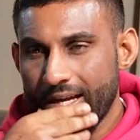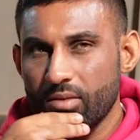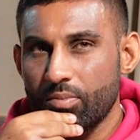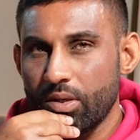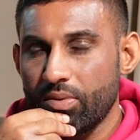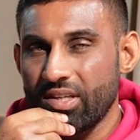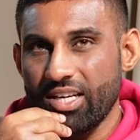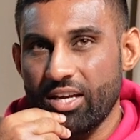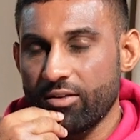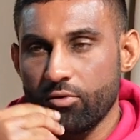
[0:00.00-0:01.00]
think people are
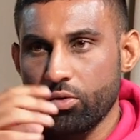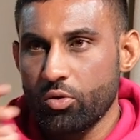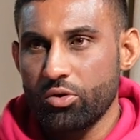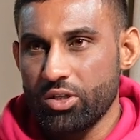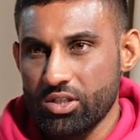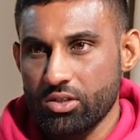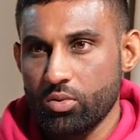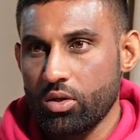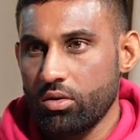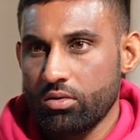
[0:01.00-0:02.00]
dying for communities as
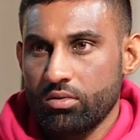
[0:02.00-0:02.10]
well.